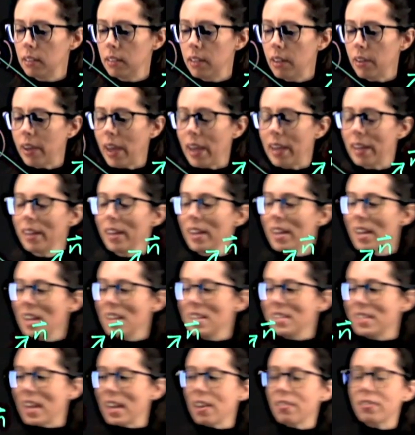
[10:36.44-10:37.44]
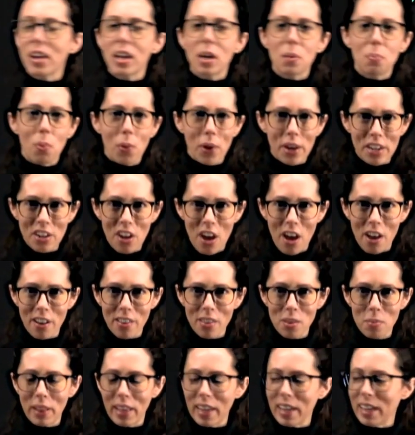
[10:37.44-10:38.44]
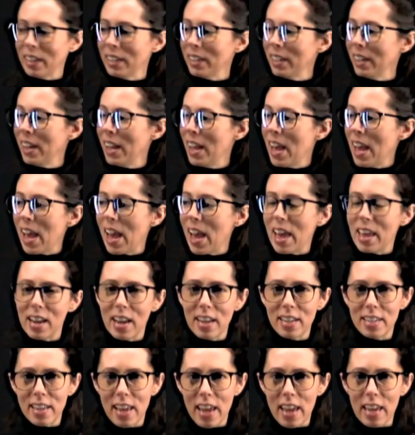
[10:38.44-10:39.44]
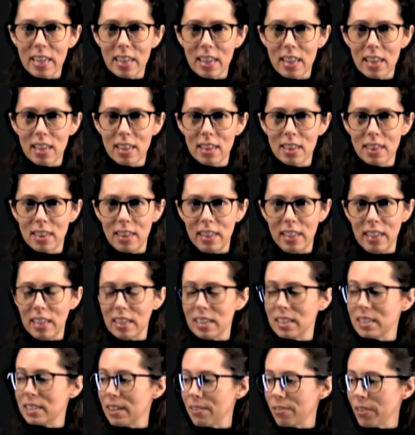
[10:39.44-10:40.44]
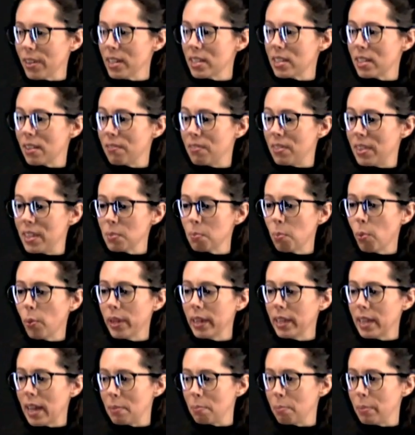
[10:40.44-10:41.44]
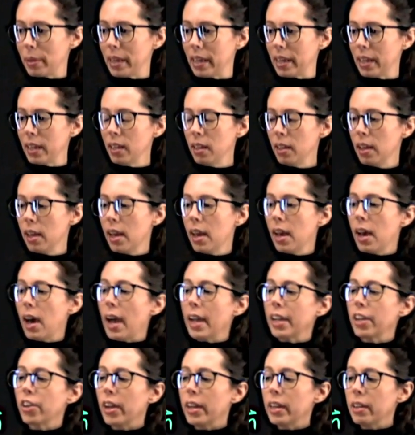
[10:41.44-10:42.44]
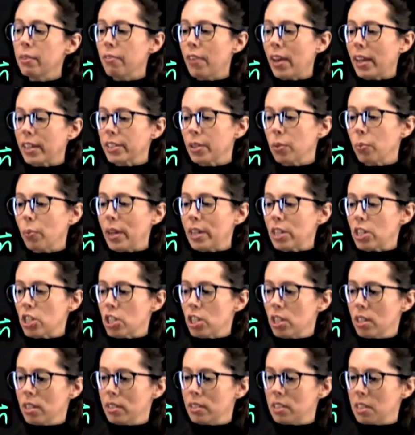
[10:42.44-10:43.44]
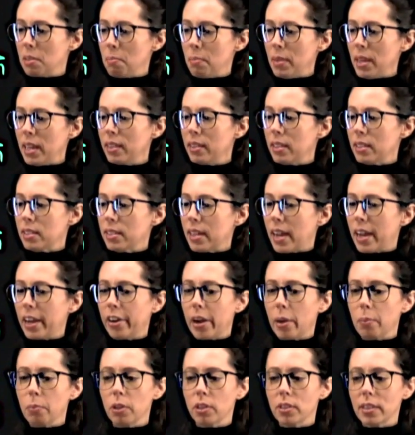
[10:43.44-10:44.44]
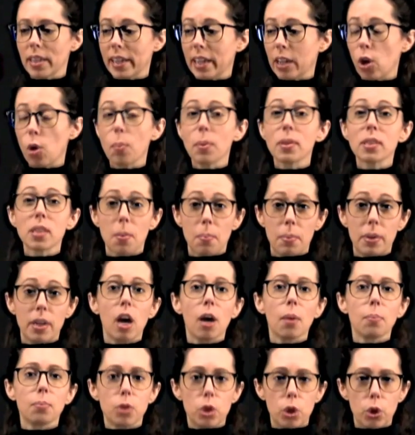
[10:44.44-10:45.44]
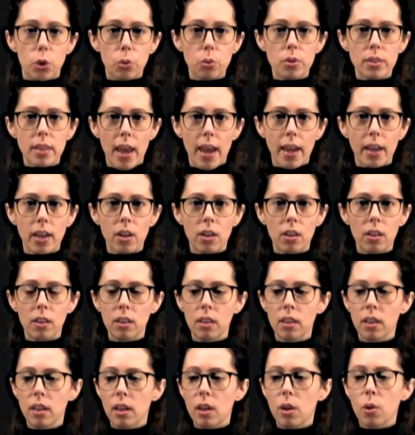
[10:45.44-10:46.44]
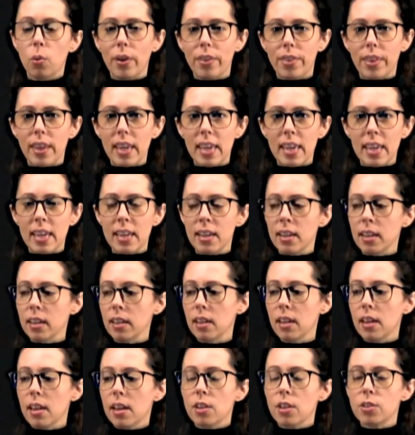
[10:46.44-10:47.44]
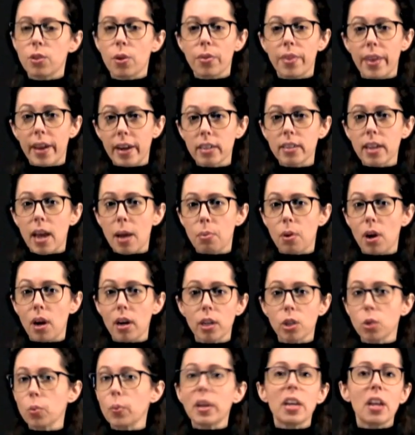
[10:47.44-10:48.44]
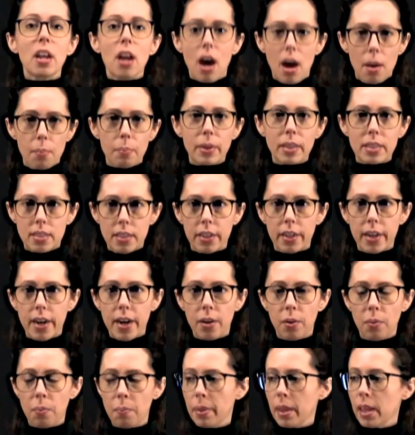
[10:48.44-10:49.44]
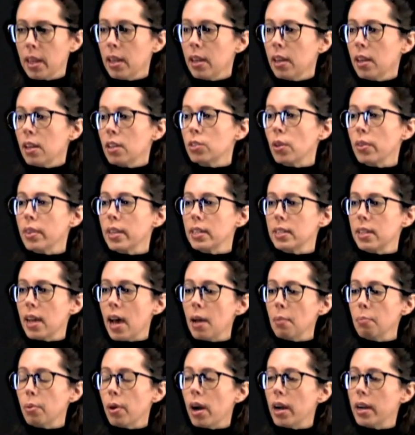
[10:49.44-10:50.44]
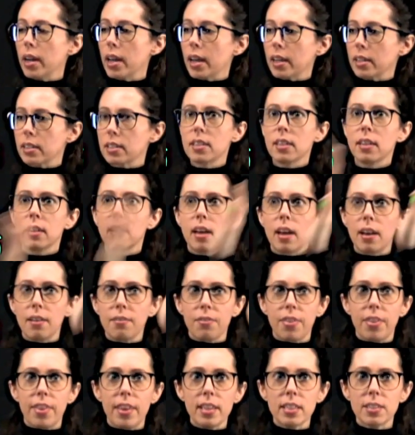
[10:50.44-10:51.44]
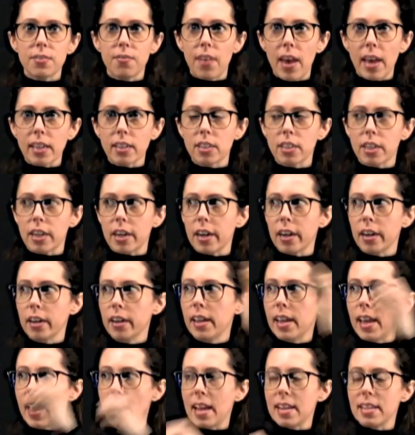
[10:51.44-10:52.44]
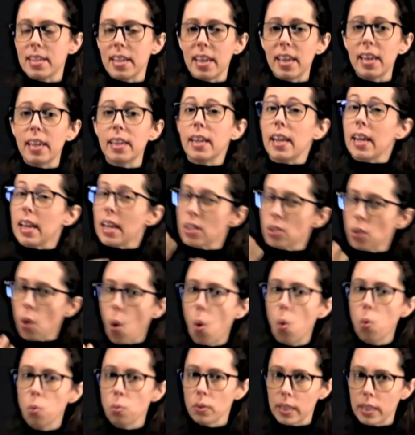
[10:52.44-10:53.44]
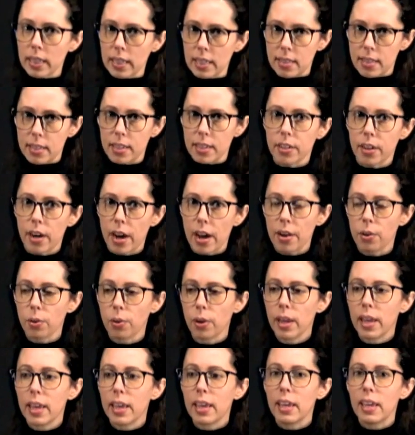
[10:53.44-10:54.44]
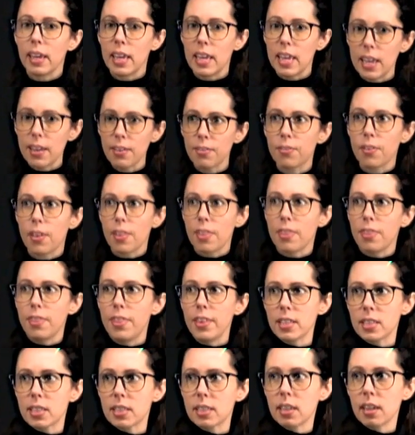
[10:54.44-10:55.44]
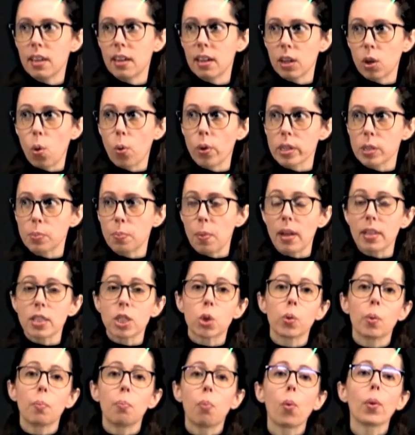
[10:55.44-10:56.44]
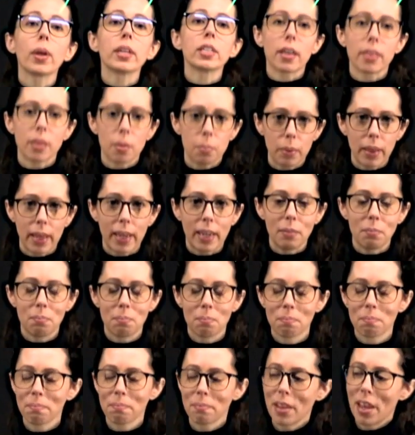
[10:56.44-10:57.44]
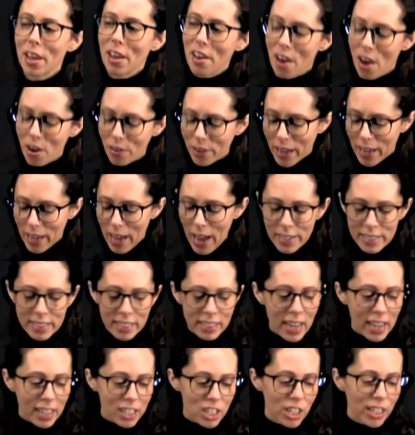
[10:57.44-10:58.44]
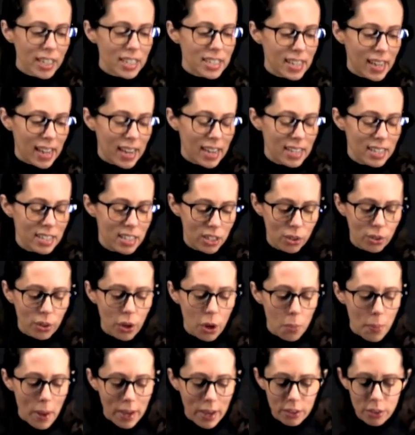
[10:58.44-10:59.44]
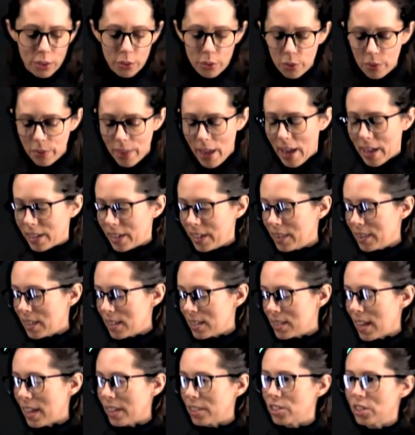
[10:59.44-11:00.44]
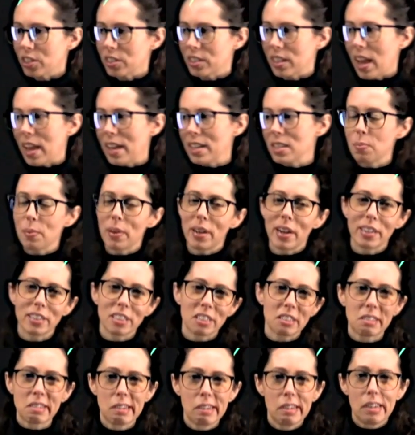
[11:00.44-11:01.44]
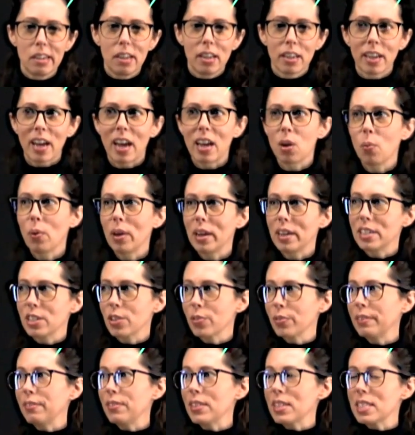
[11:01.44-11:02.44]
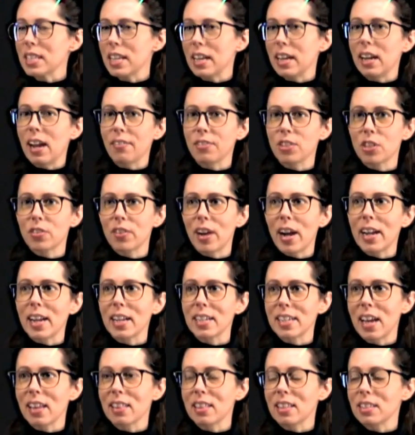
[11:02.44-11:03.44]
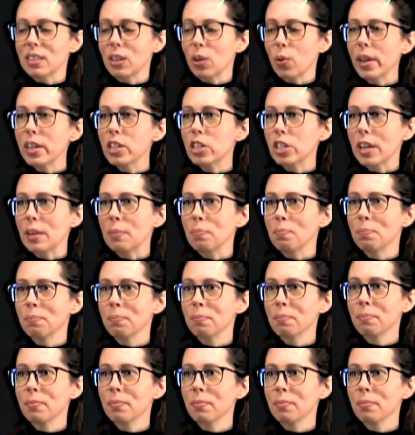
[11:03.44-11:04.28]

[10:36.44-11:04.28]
Okay, say I've got a point not on the plane, and I take the difference of this point and P. I create a vector which, to me in this diagram, looks like it opens up an obtuse angle within, so their dot product would not be zero. So the dot product of this vector and in is only zero if this corresponds to a point on the plane. Okay, I didn't actually intend to go back through that in this exercise, but I just kind of wanted to revisit it after writing down this equation.